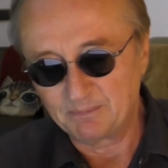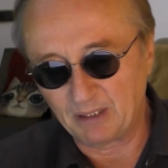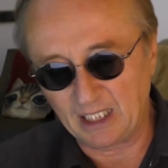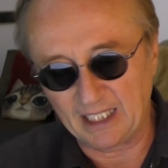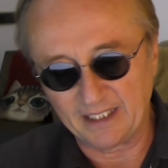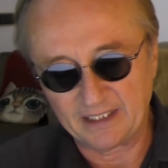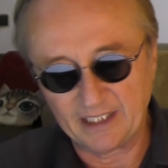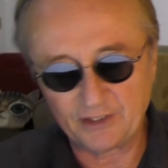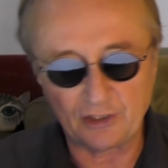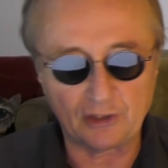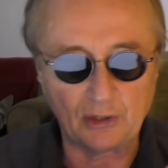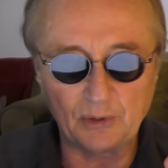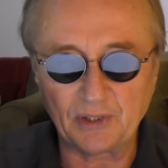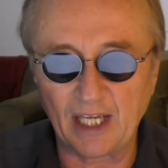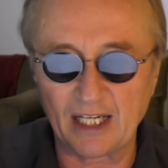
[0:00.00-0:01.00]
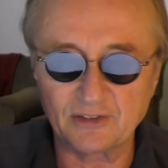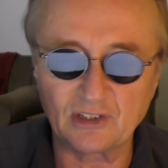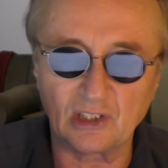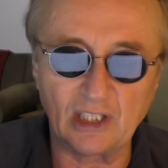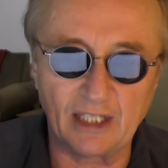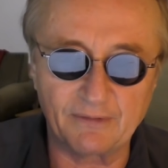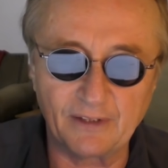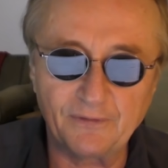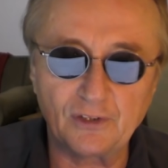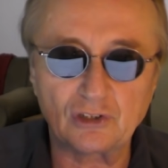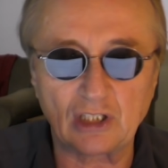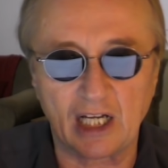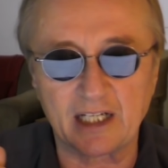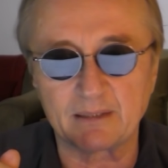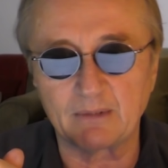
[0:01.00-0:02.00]
But it's a two thousand eleven. If you're
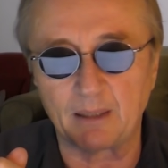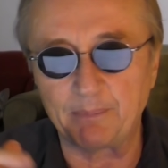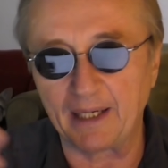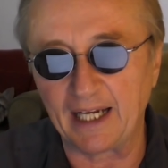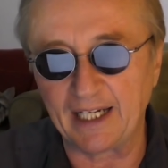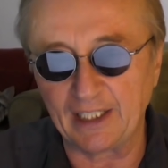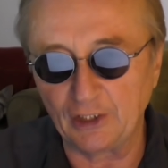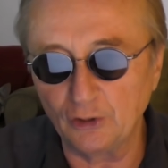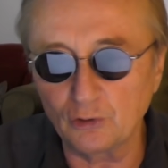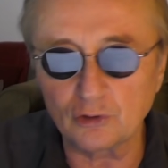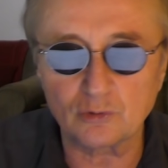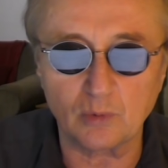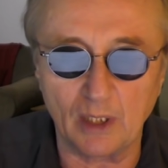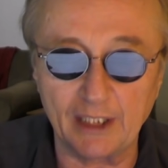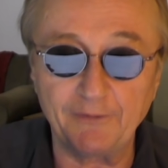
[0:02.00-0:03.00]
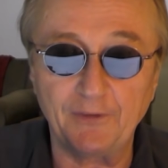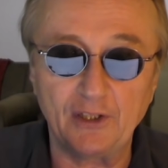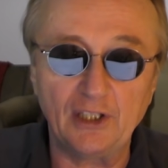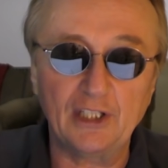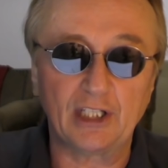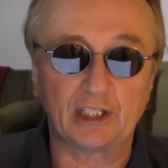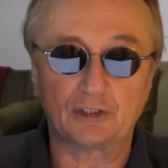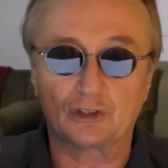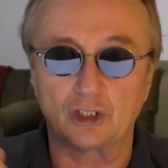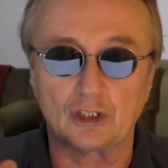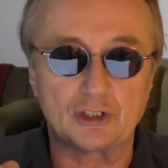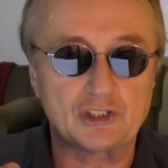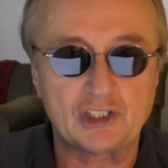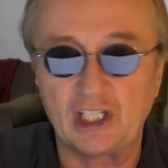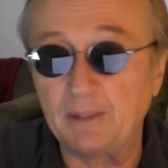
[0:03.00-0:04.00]
talking about buying a used one, if you can get it
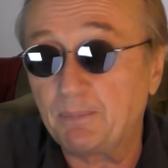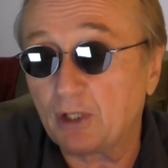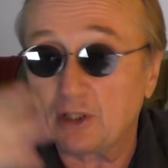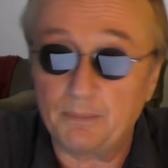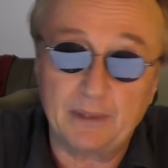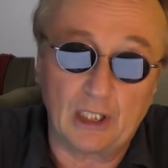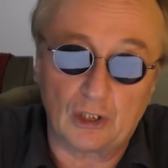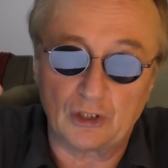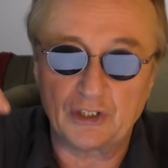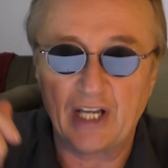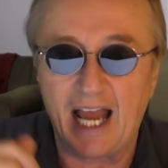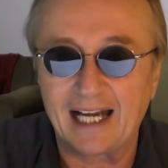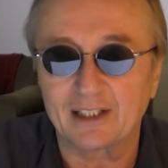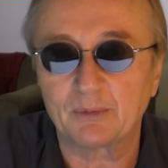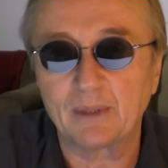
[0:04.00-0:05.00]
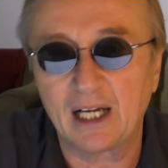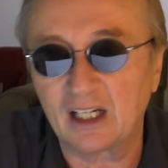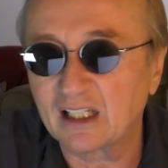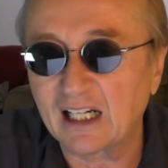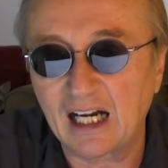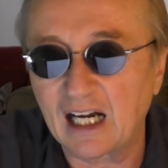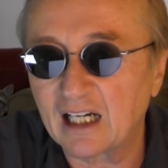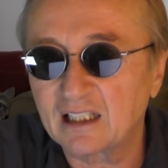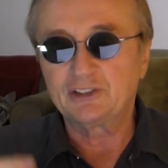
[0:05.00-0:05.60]
dirt cheap, it could be a good knock-around car.